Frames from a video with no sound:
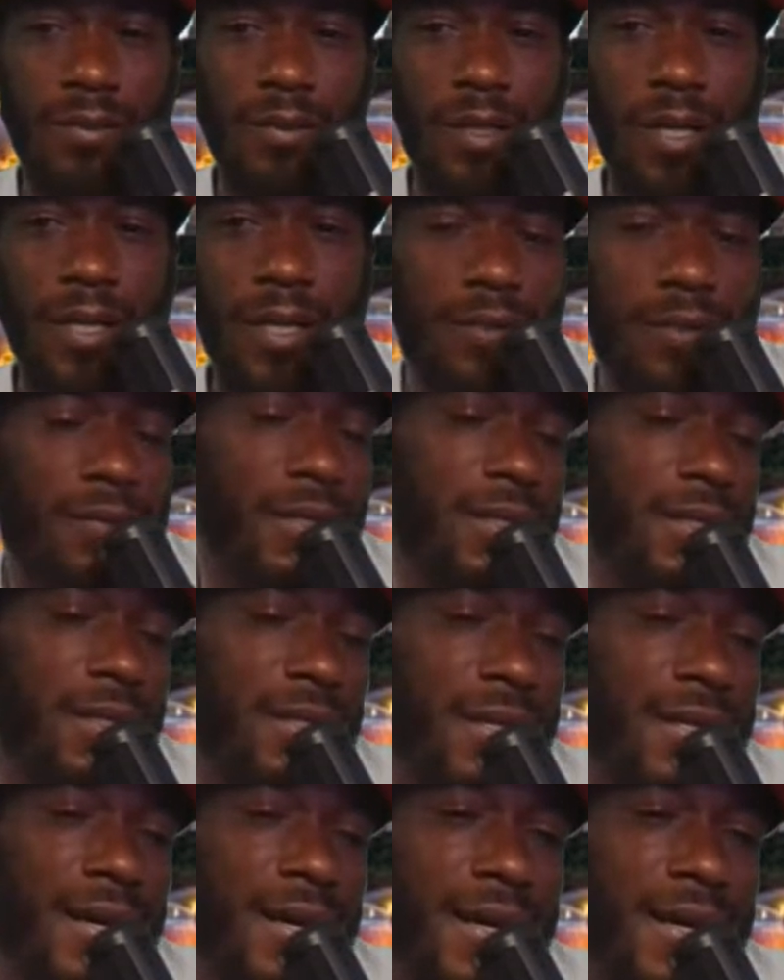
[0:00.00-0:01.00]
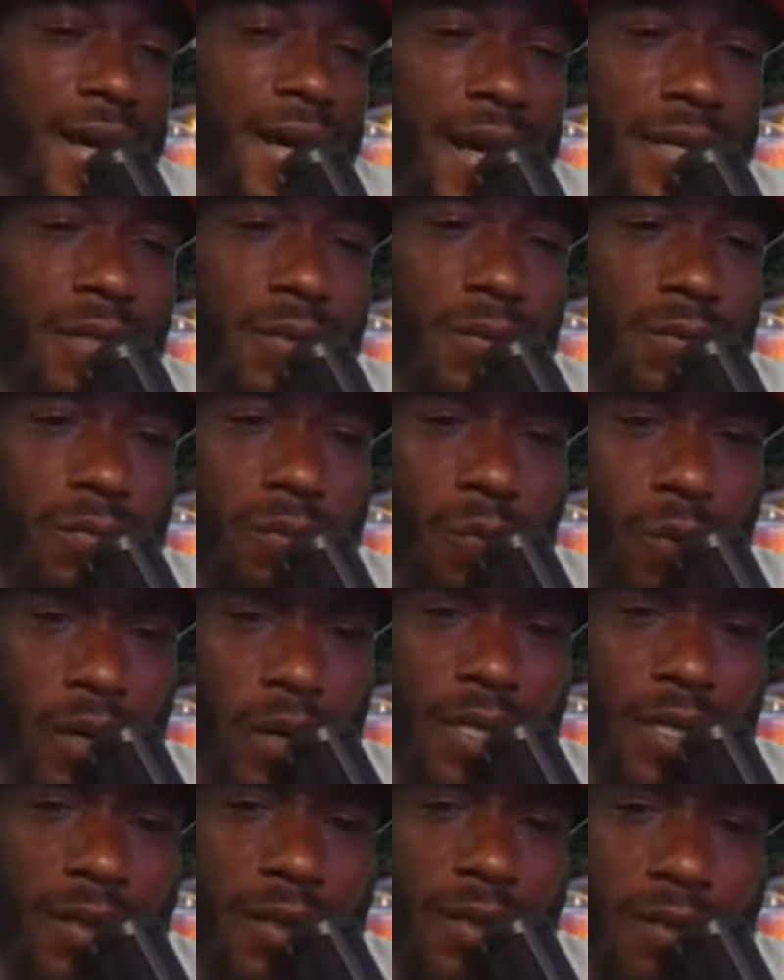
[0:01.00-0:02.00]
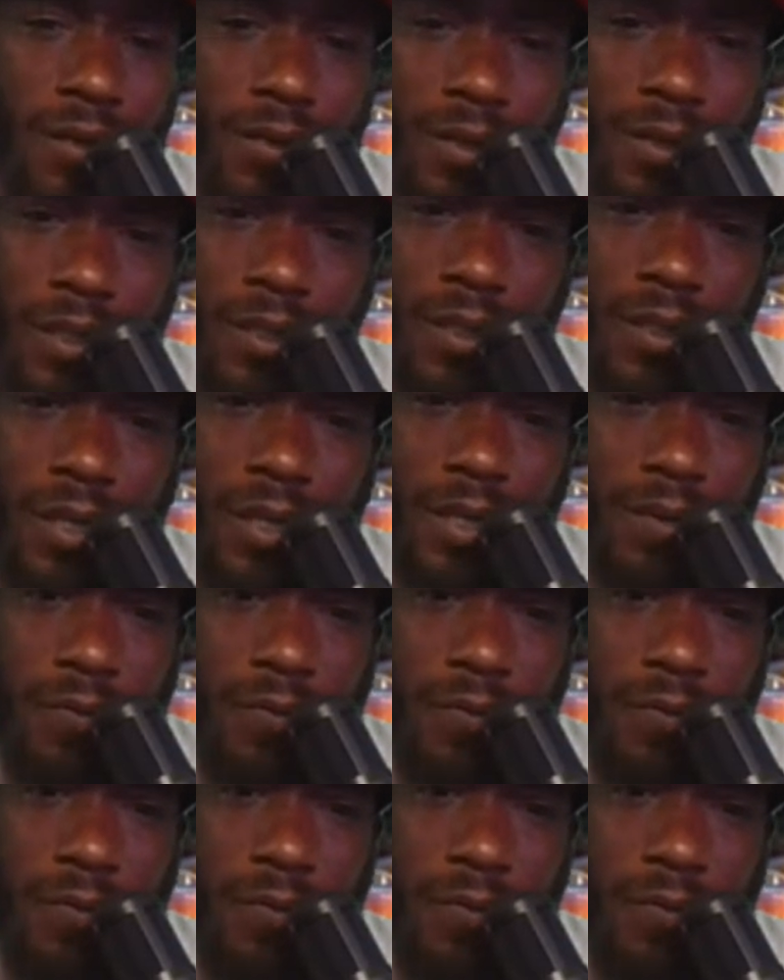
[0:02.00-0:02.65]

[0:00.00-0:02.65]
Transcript: Like, them niggas ain't gotta have you winning or none of that.